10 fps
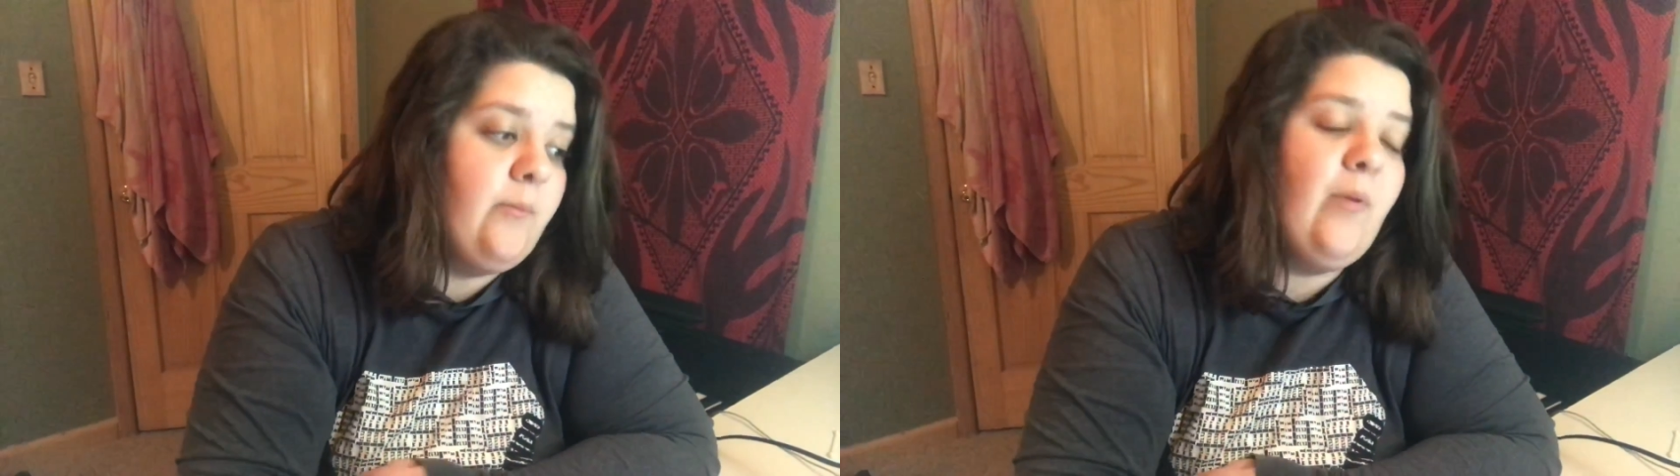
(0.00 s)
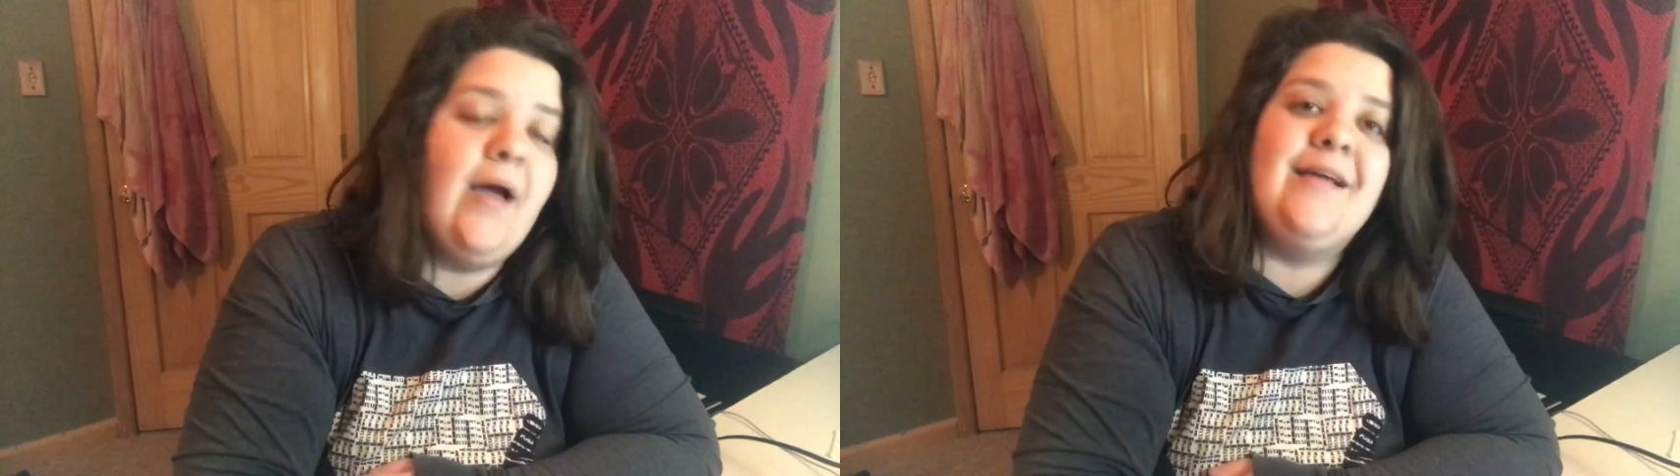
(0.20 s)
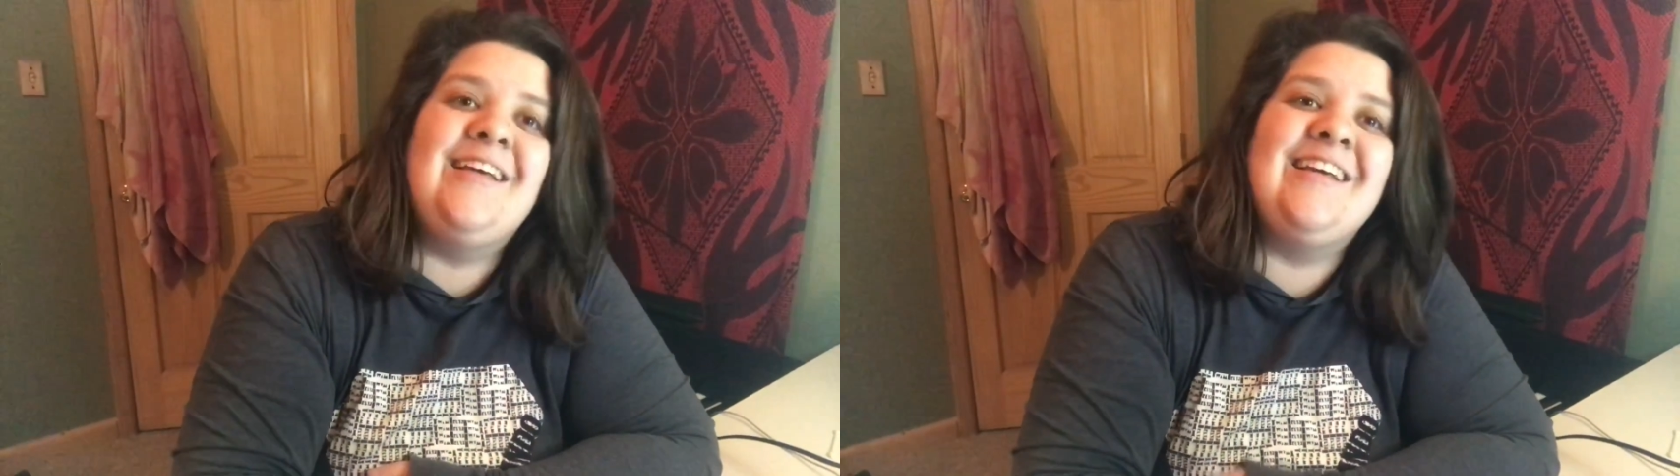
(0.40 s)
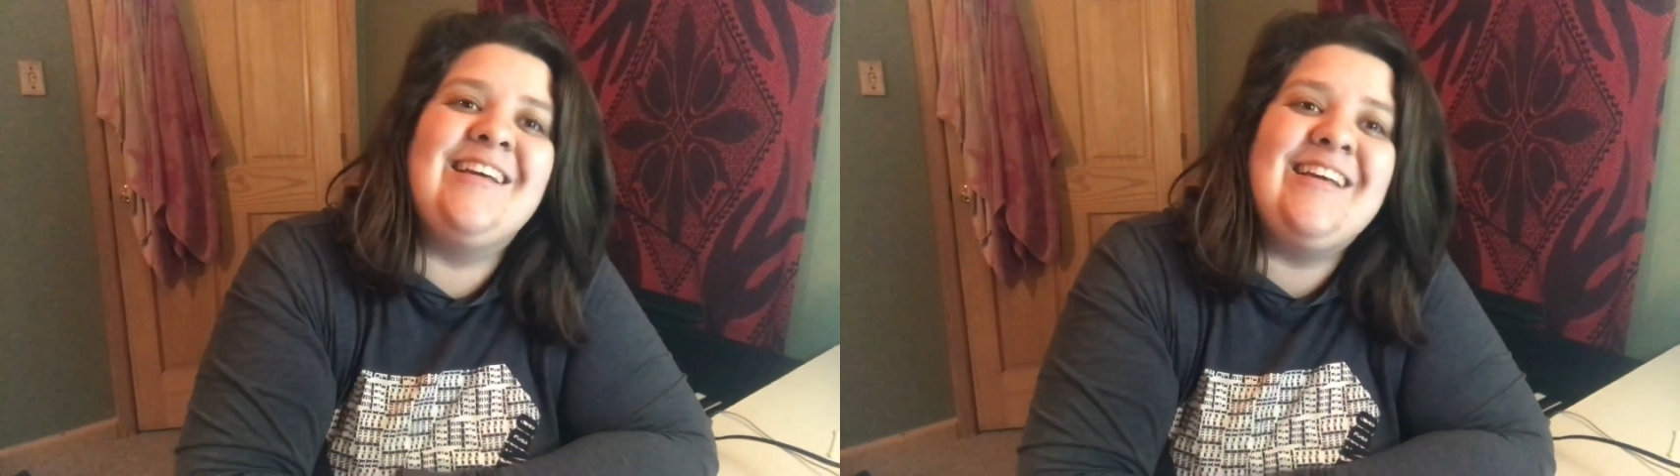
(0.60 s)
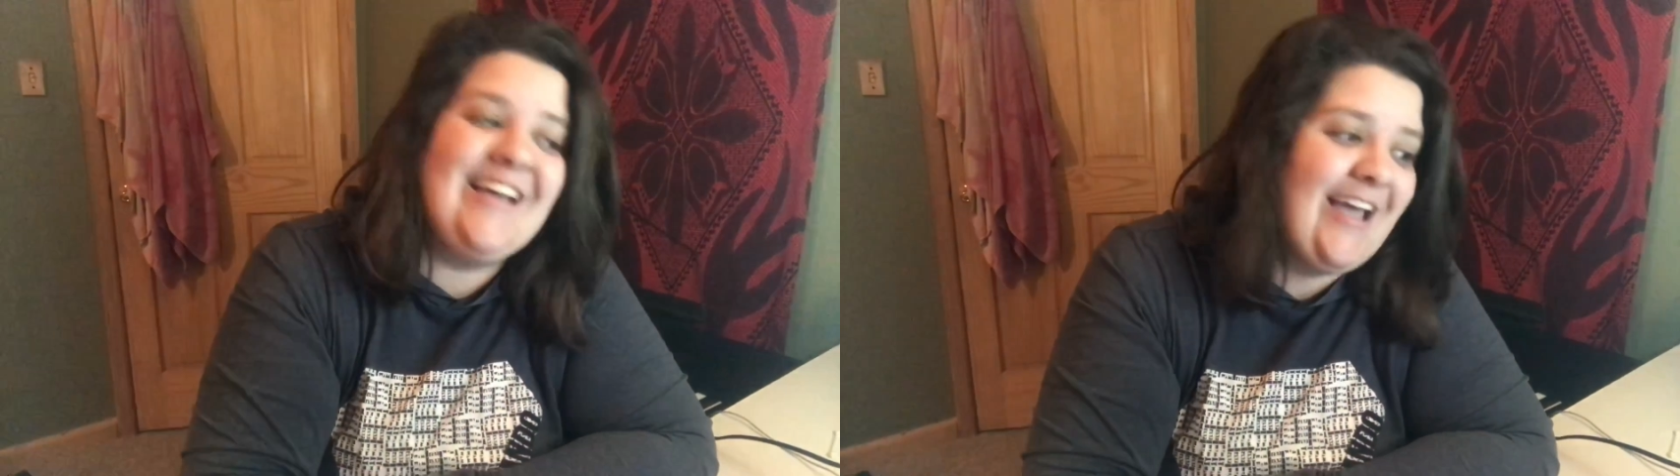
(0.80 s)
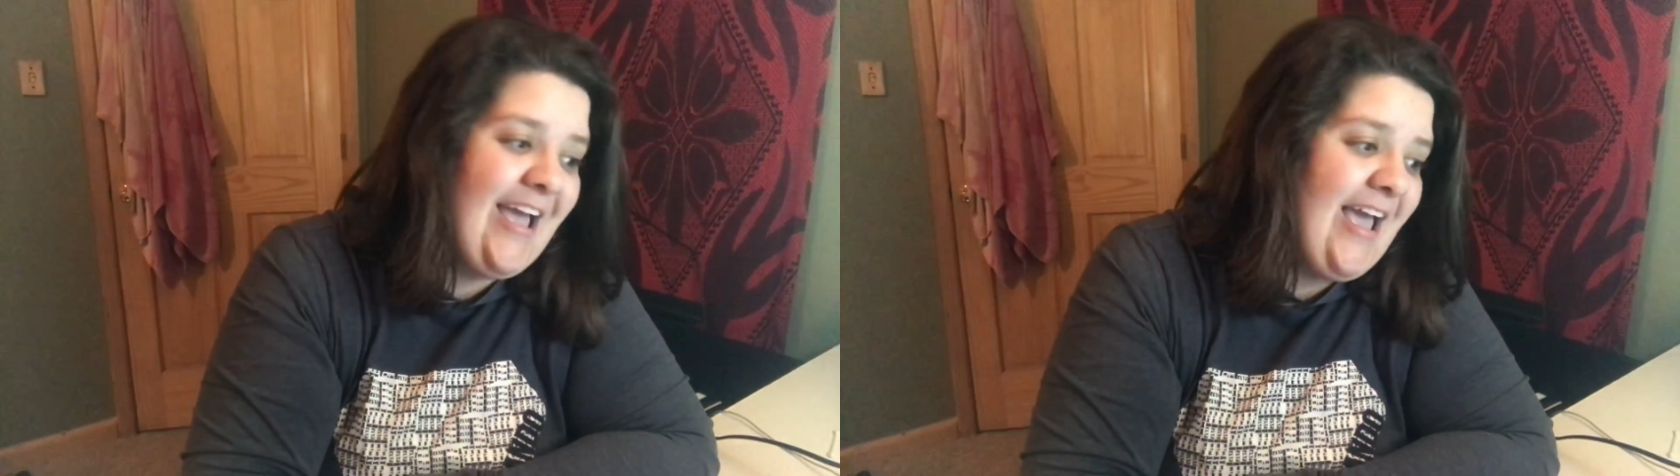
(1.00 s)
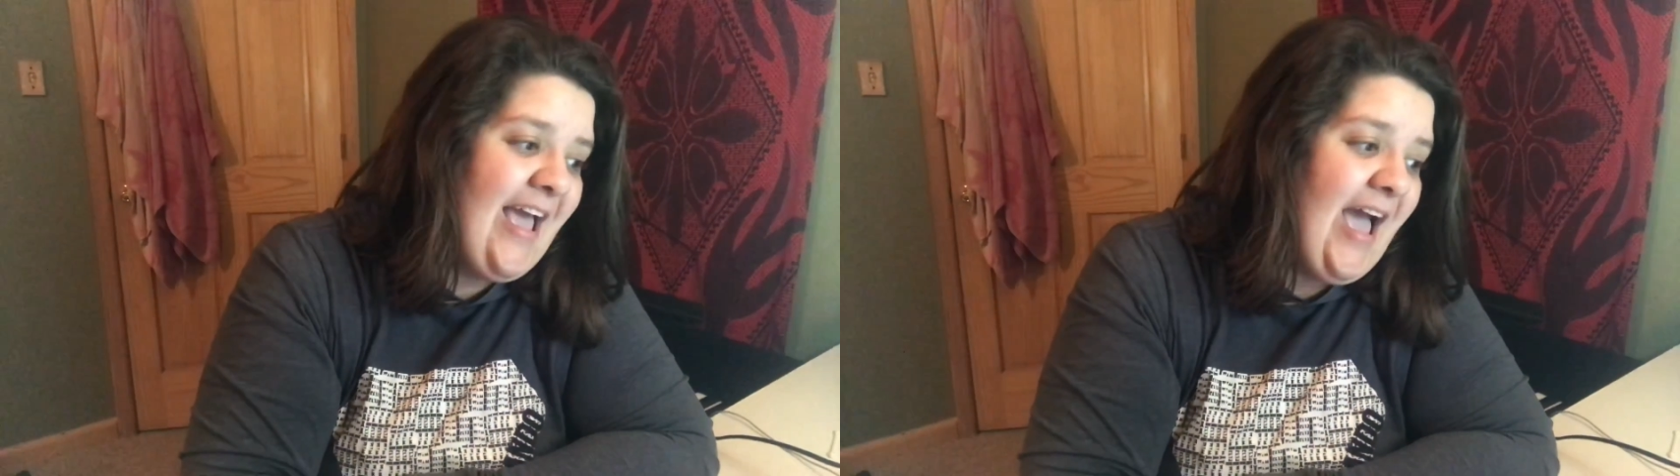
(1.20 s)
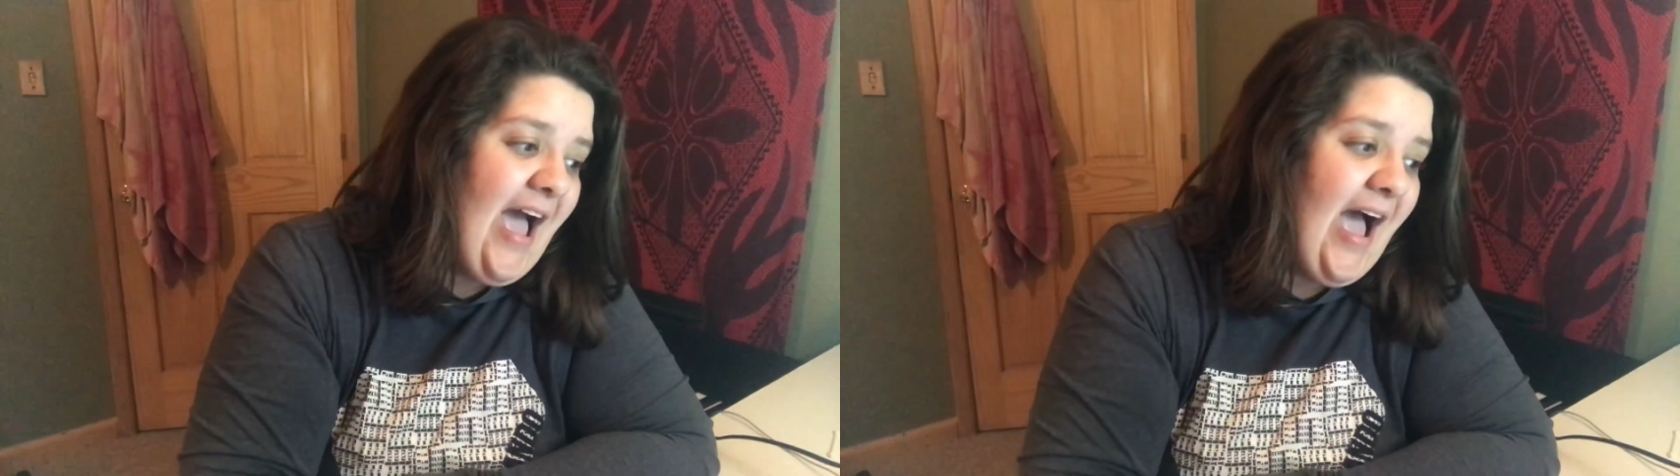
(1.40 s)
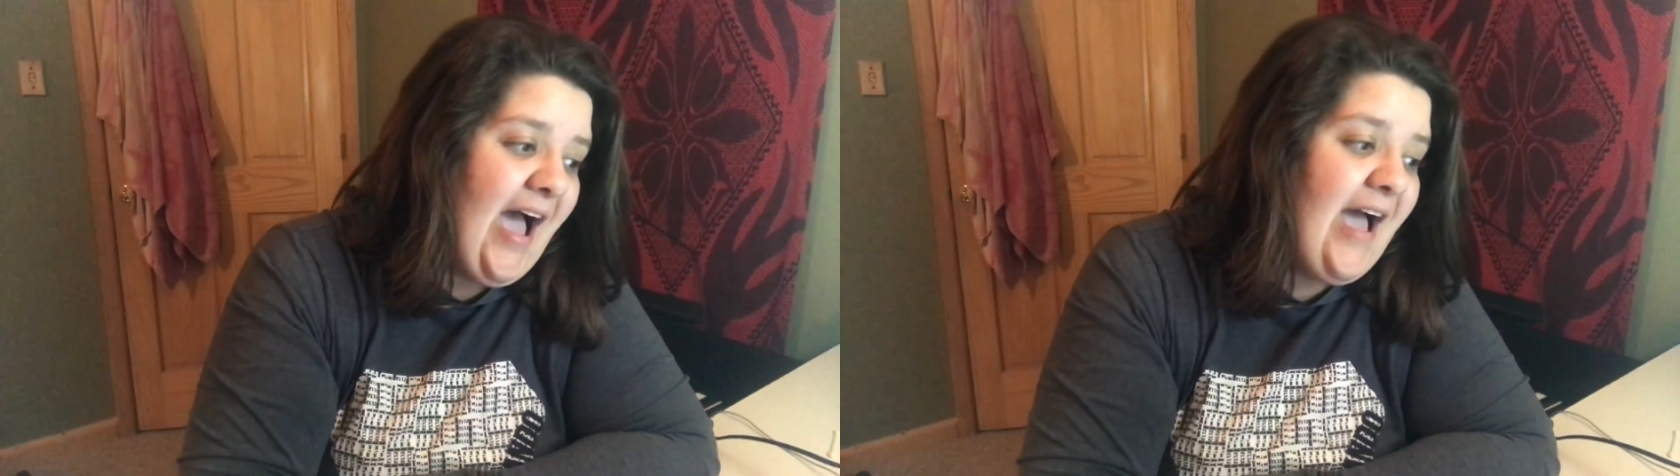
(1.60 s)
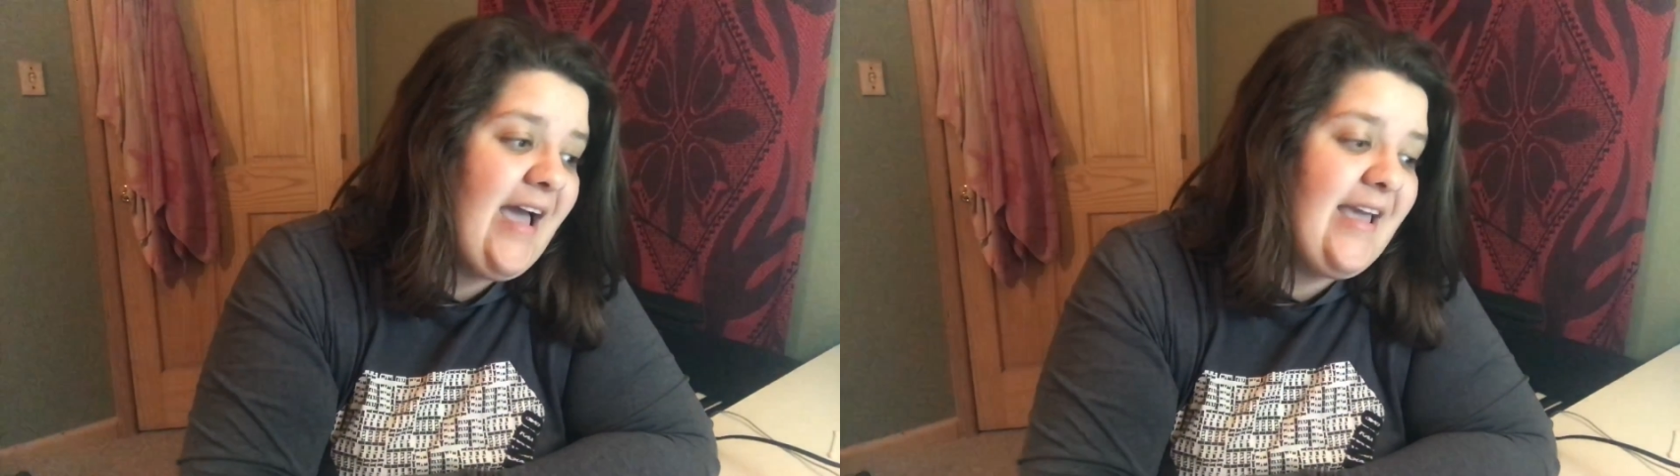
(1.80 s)
But
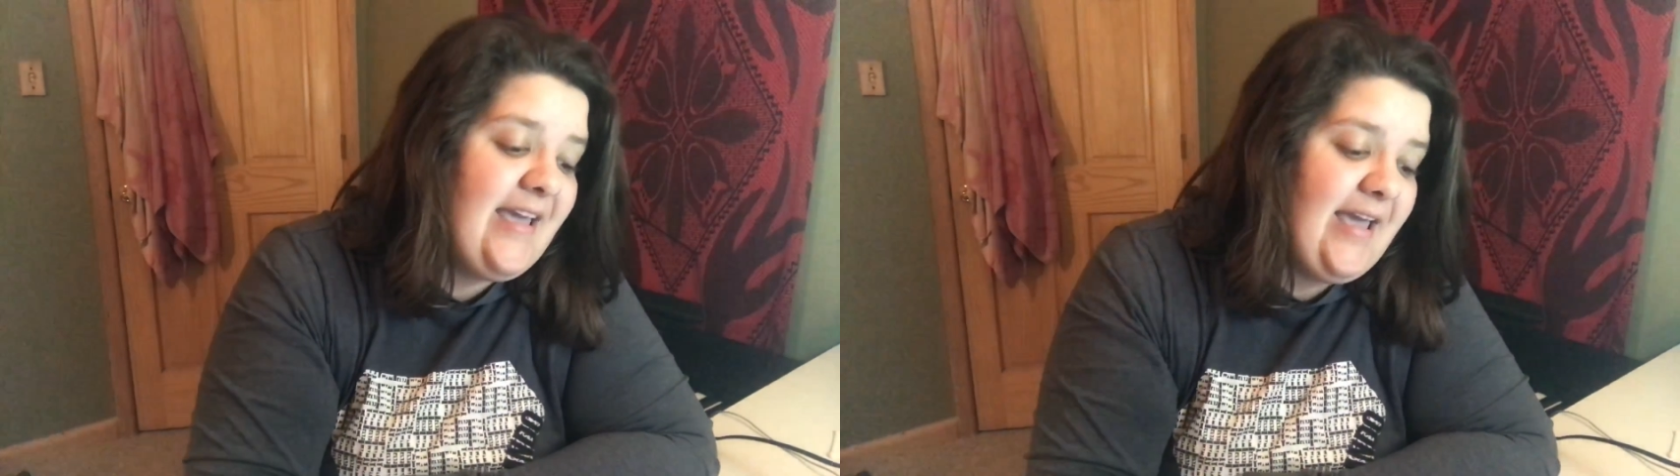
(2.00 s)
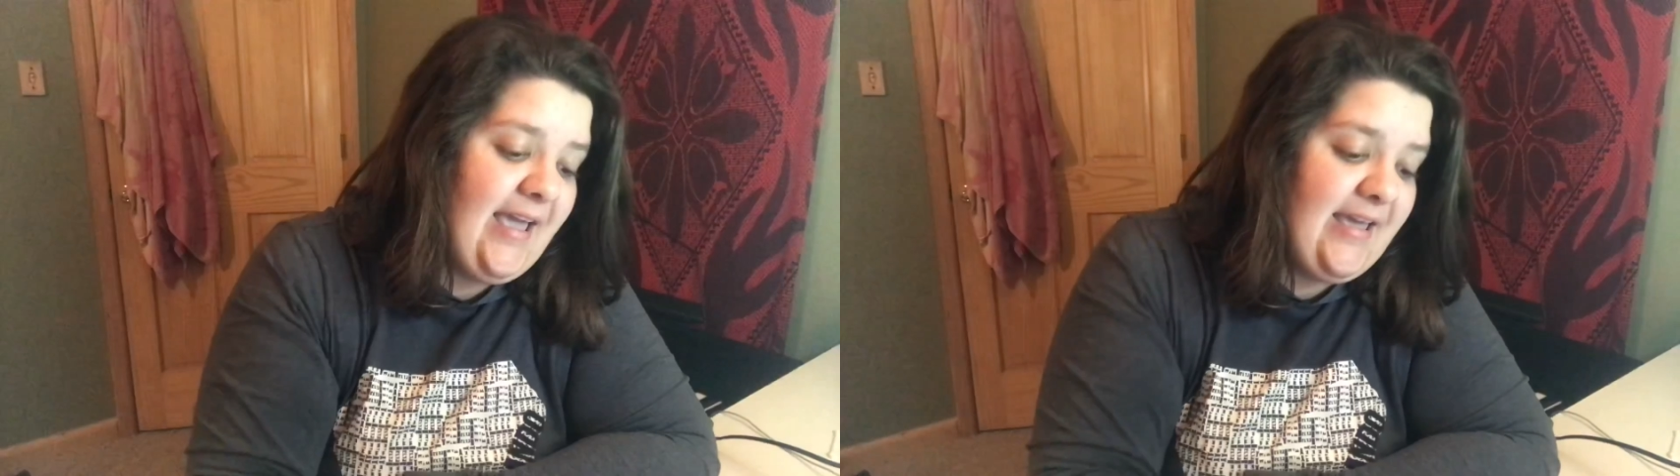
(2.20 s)
I